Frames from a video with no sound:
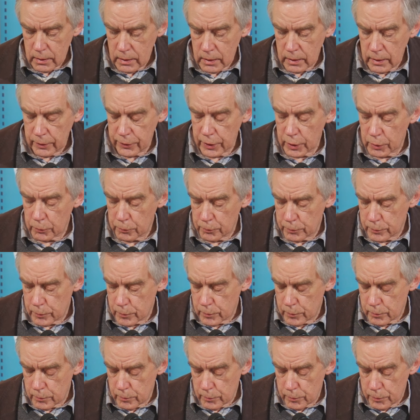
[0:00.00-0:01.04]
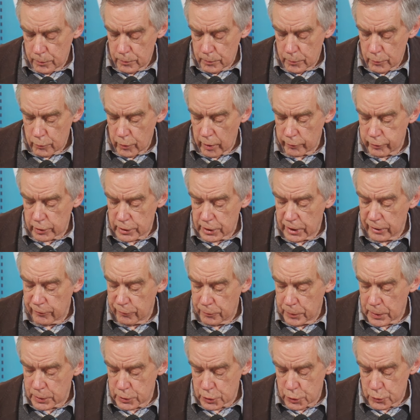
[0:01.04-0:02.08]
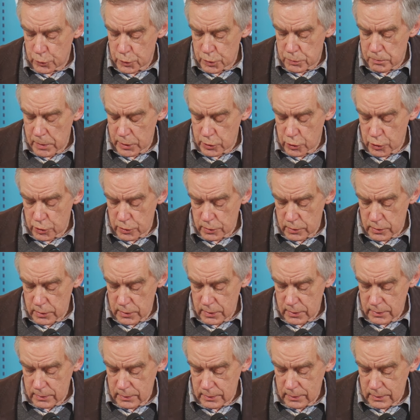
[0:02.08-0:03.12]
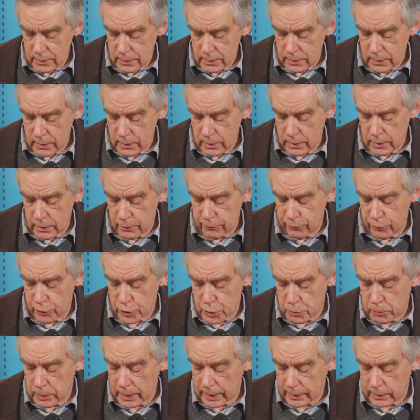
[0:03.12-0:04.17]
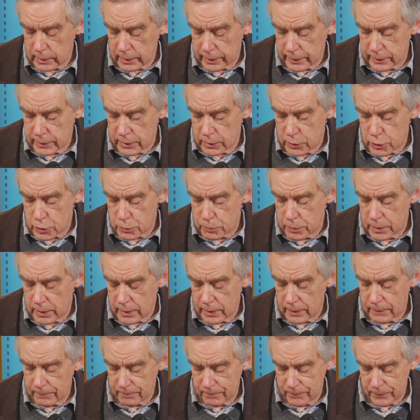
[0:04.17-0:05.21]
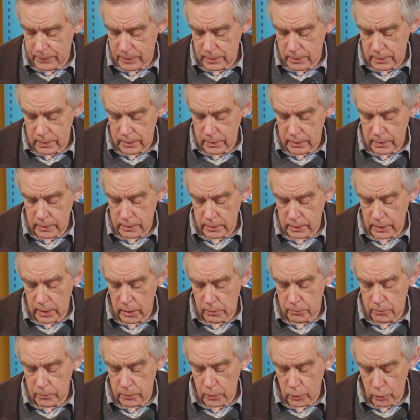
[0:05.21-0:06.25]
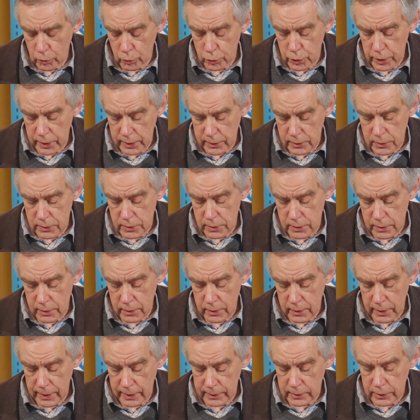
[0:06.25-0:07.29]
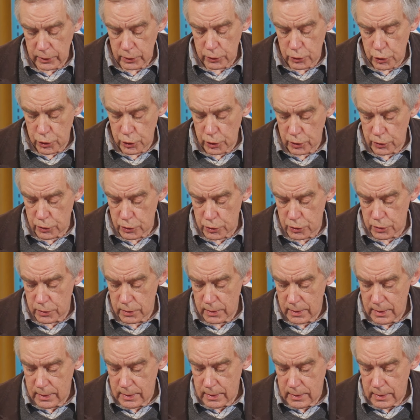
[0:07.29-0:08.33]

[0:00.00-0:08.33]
I think Reverend Eve Pitts was mentioned, the first black lady to be come ordained in the Anglican Church.